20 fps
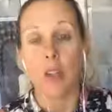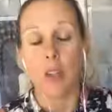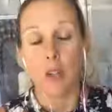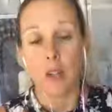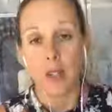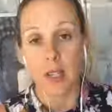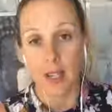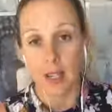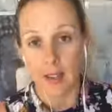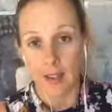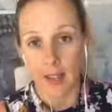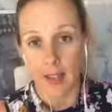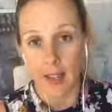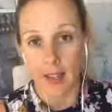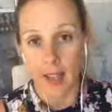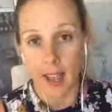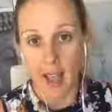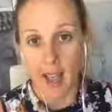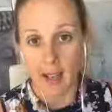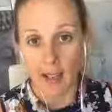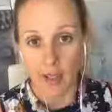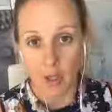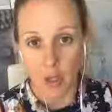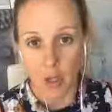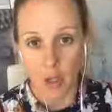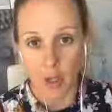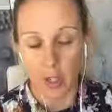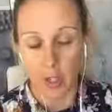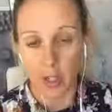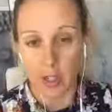using the
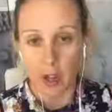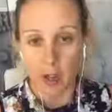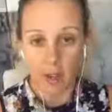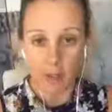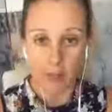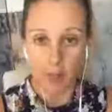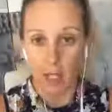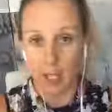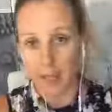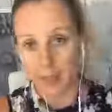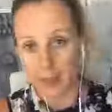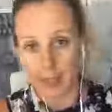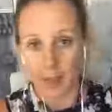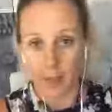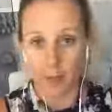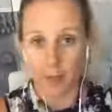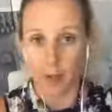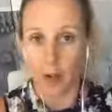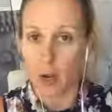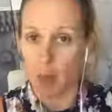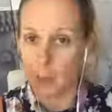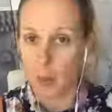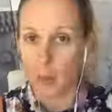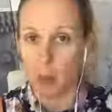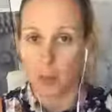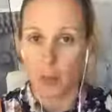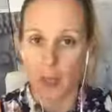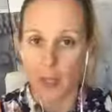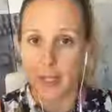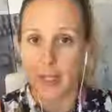electronic kind of like cuff her up and
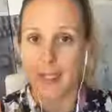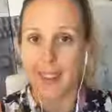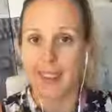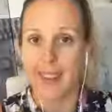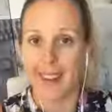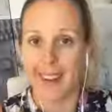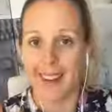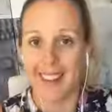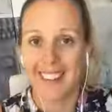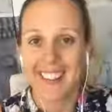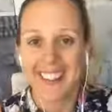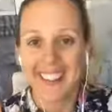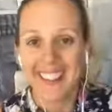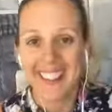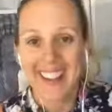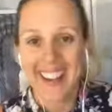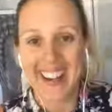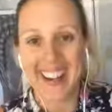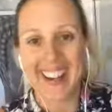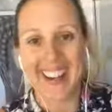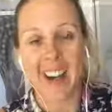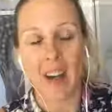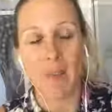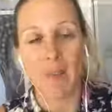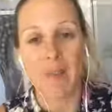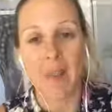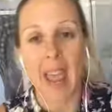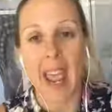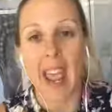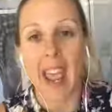press start
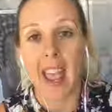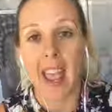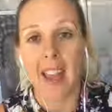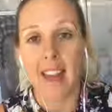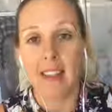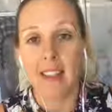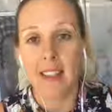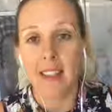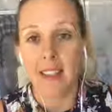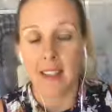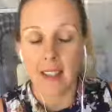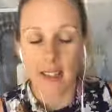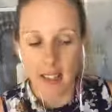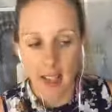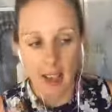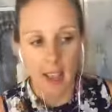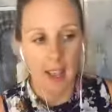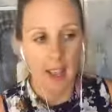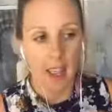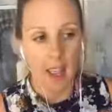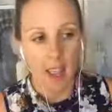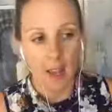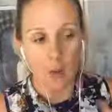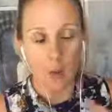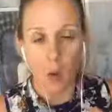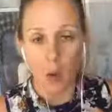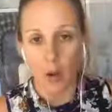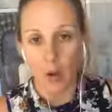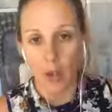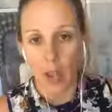and
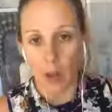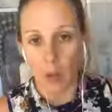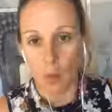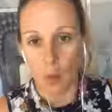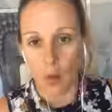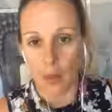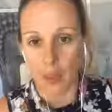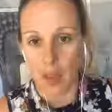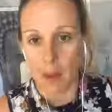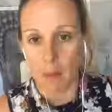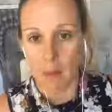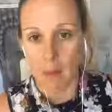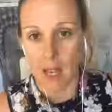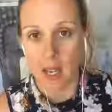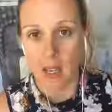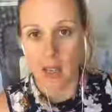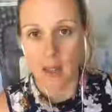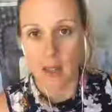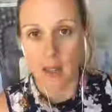what that means.